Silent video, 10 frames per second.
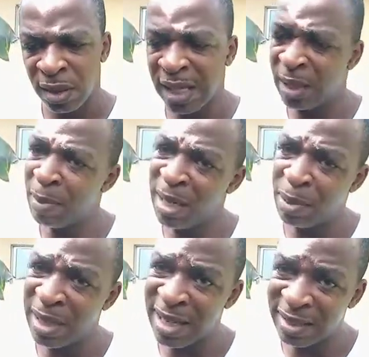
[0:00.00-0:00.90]
It might be
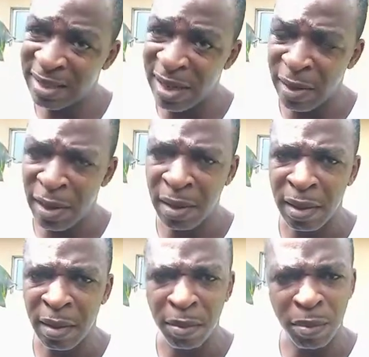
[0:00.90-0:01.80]
necessary,
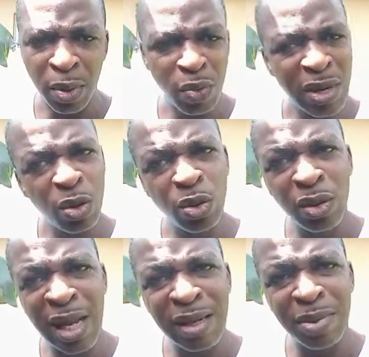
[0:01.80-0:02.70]
but we're not.
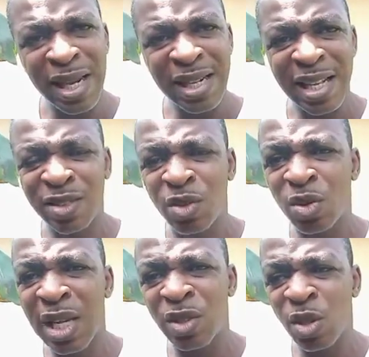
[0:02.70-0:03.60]
But that's
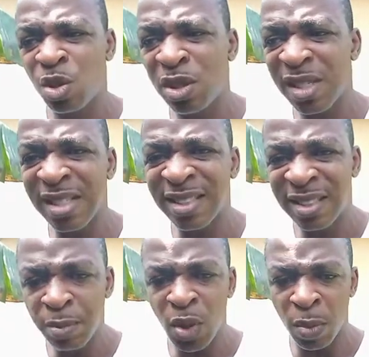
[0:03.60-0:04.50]
just treating the
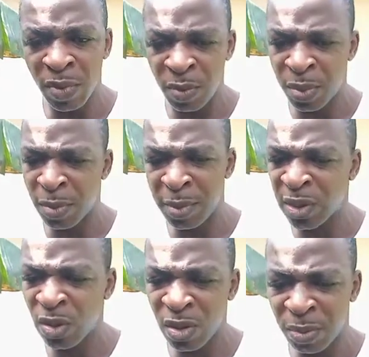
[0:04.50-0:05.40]
symptom of the problem.
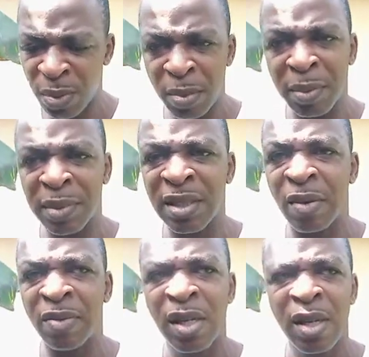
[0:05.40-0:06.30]
It's not the problem itself.
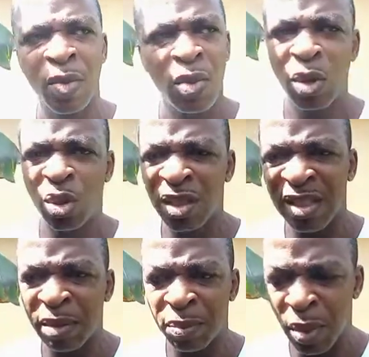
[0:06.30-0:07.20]
We're not treating
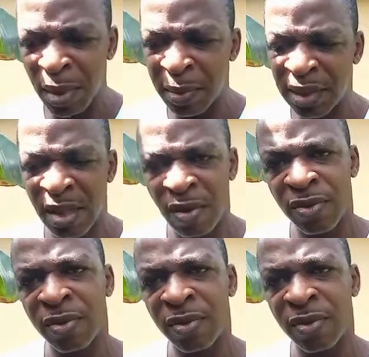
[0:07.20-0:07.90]
the problem itself.